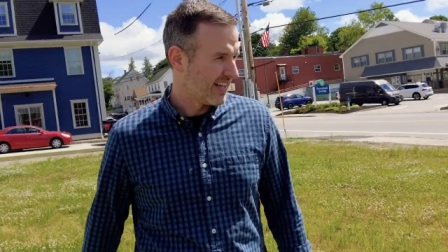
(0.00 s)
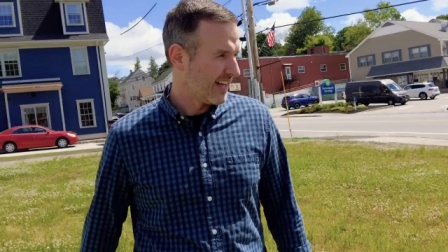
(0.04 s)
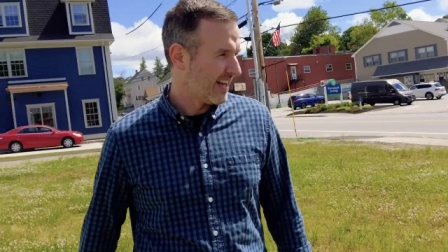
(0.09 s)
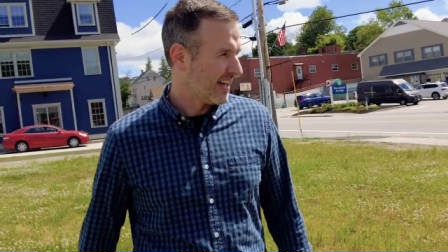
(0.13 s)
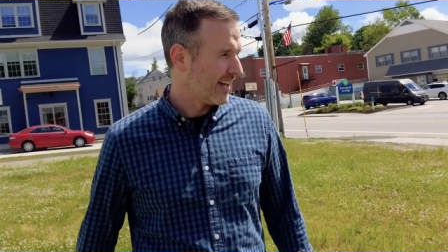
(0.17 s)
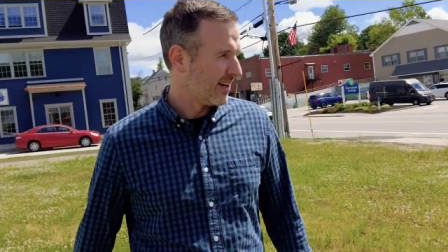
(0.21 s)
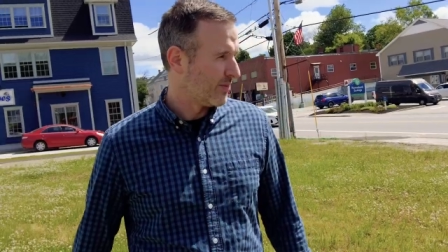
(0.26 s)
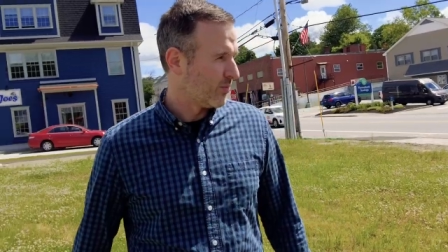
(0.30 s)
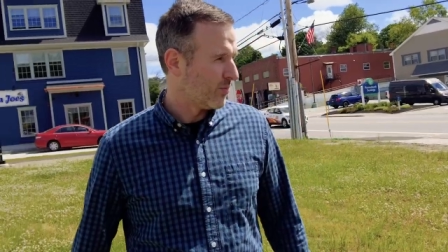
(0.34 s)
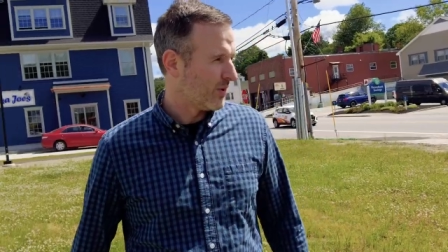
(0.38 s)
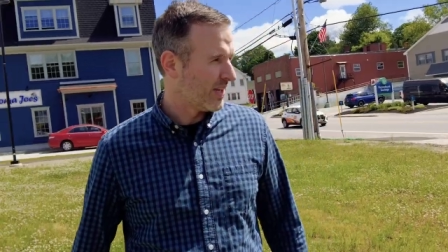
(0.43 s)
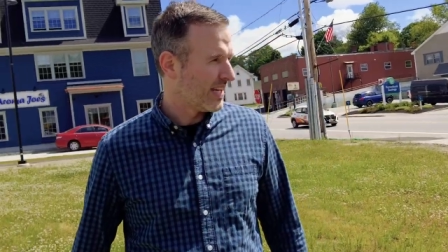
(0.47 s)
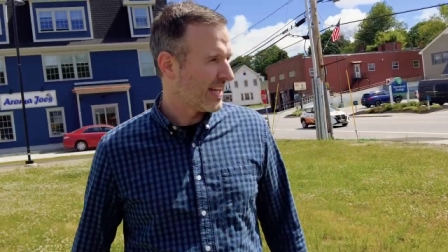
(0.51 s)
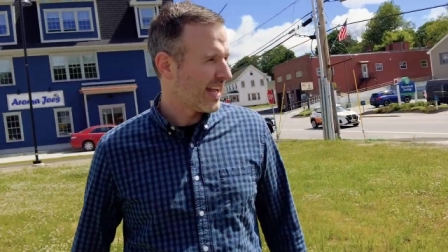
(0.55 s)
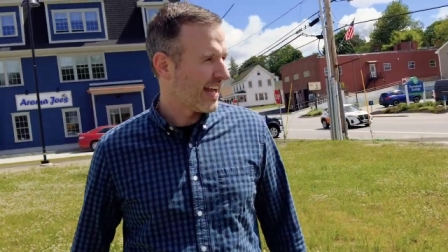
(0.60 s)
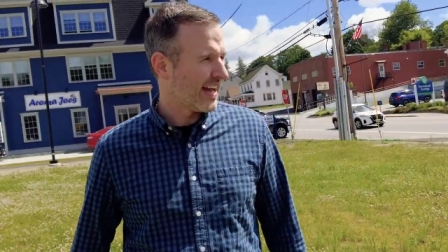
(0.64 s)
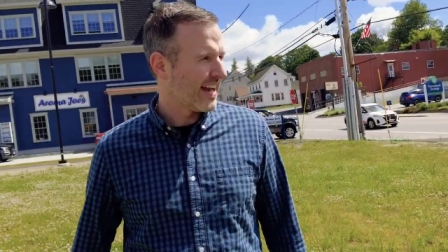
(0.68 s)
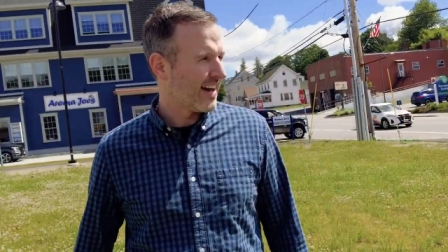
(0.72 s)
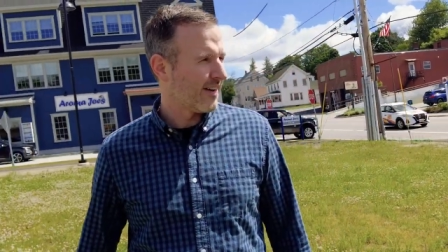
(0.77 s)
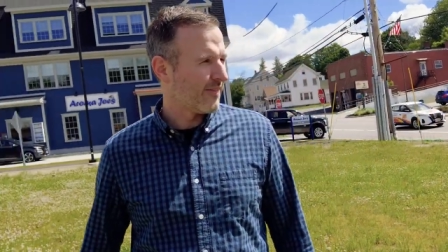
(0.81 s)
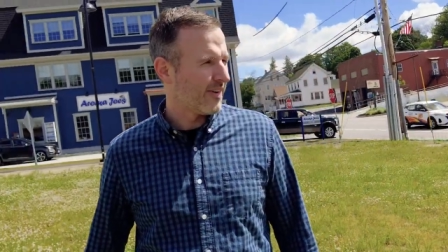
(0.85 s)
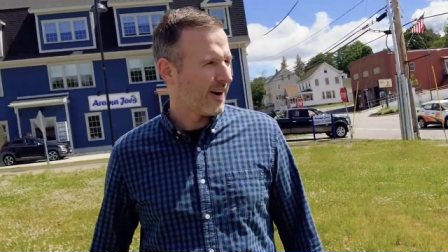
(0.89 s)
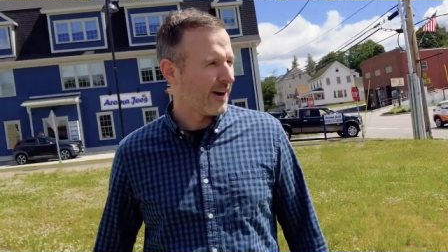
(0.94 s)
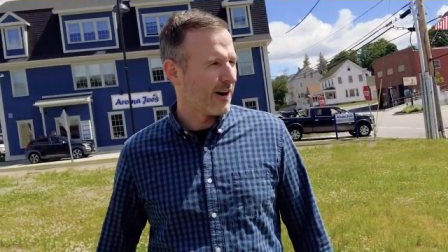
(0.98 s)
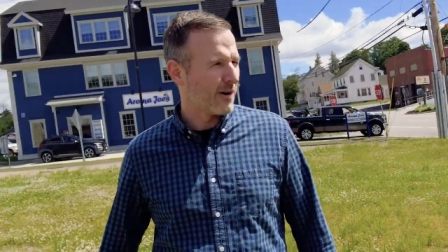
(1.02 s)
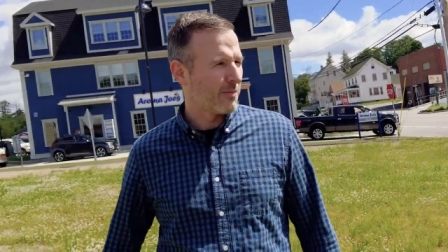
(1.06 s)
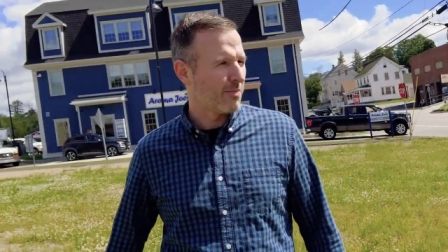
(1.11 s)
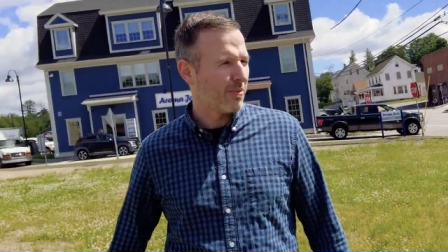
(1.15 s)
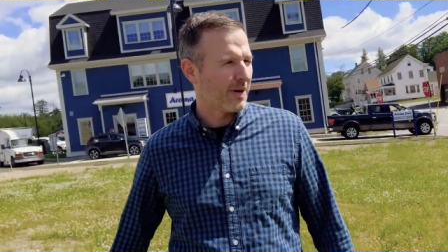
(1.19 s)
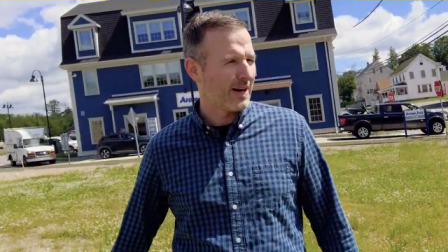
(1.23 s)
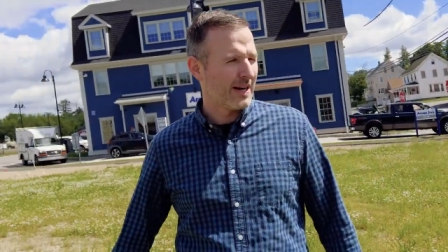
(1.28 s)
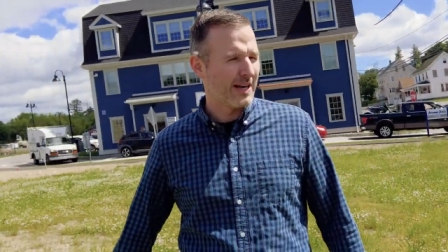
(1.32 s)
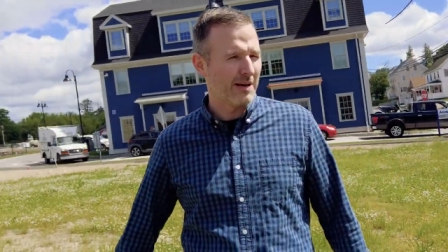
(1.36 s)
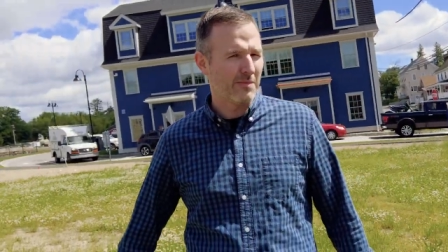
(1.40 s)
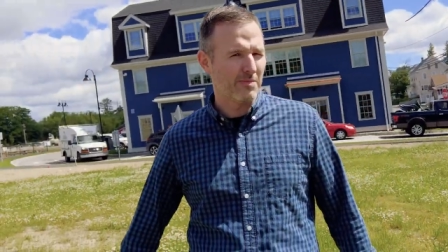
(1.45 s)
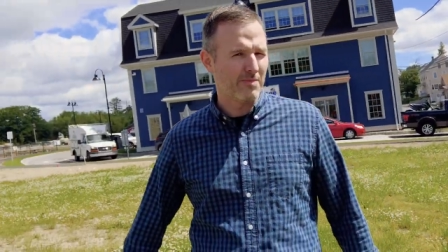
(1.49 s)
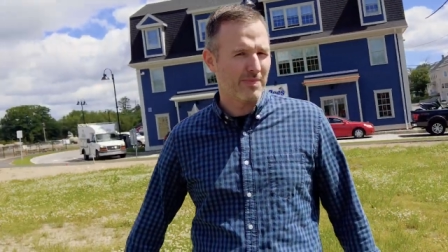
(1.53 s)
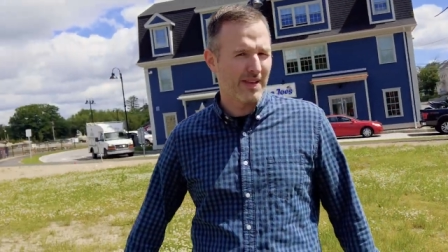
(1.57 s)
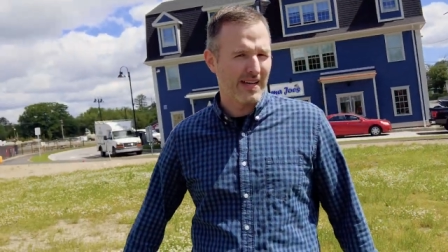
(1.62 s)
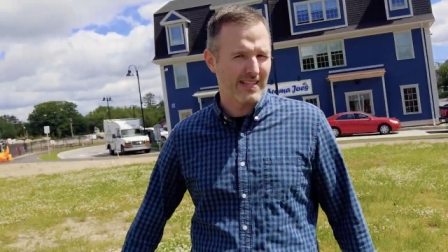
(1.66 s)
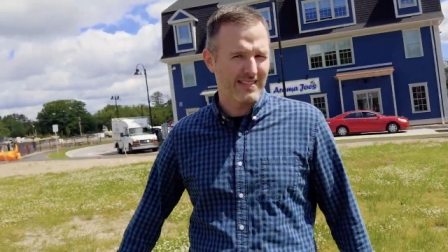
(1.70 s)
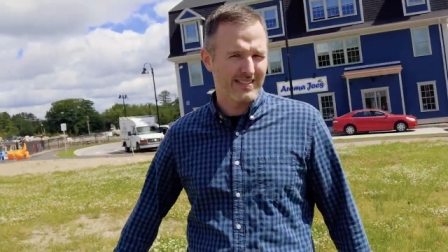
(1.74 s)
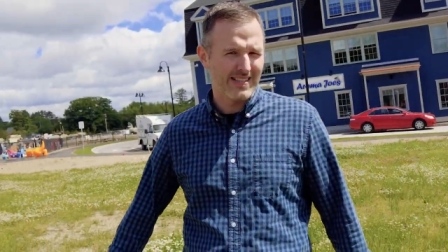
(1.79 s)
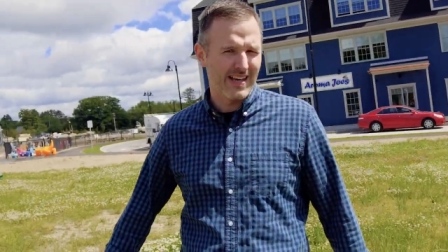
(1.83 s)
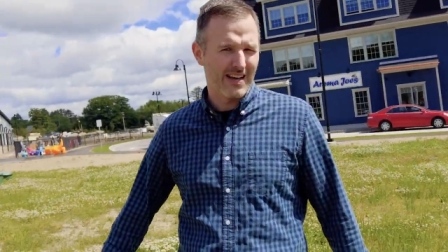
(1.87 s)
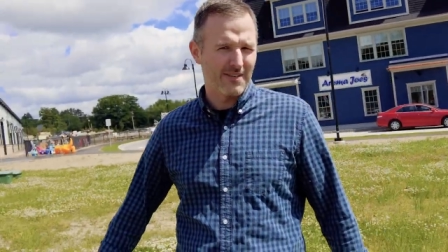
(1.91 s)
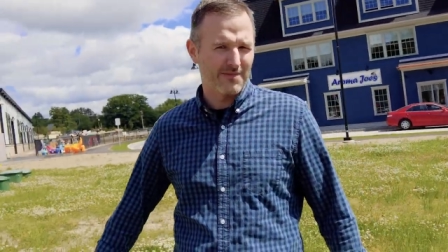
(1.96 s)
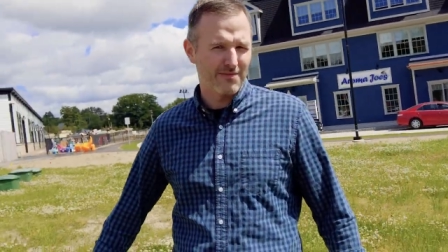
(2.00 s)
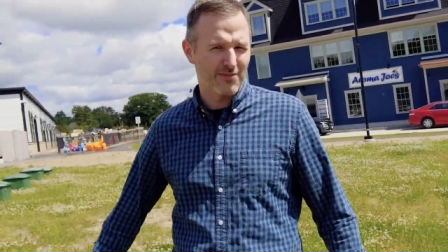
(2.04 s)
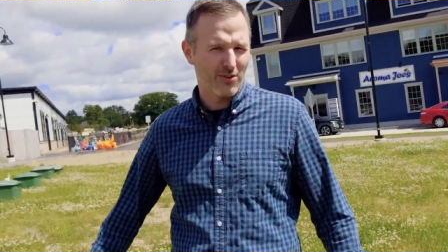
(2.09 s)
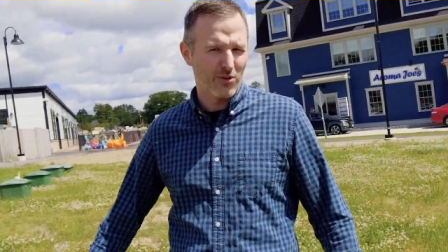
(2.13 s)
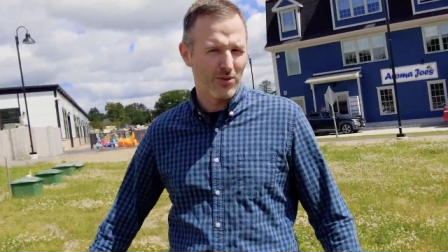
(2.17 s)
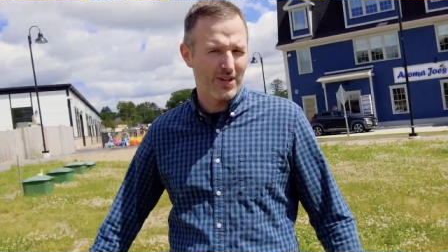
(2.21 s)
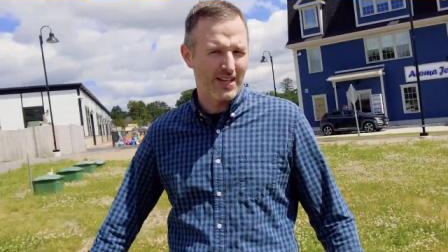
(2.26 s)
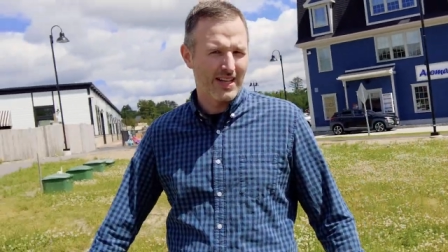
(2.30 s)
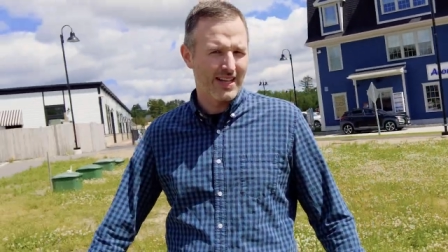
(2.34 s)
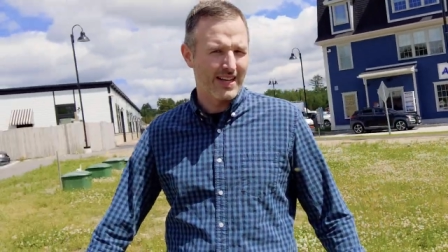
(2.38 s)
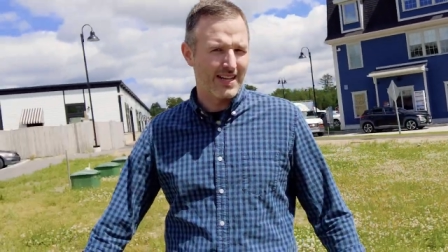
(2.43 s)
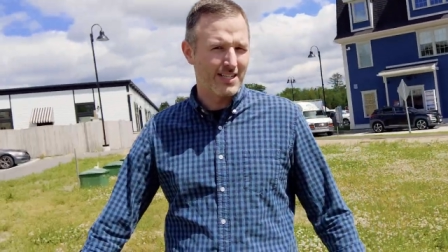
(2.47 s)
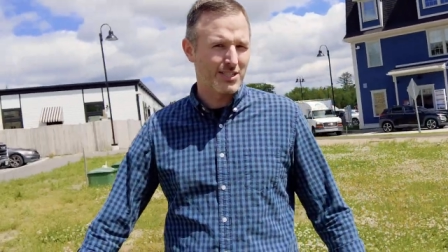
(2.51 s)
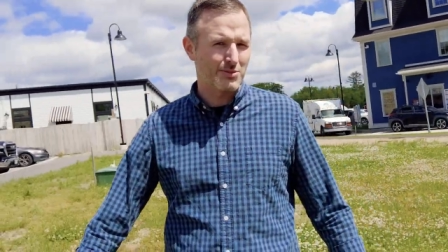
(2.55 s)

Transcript: and we have our pipe, that's that 48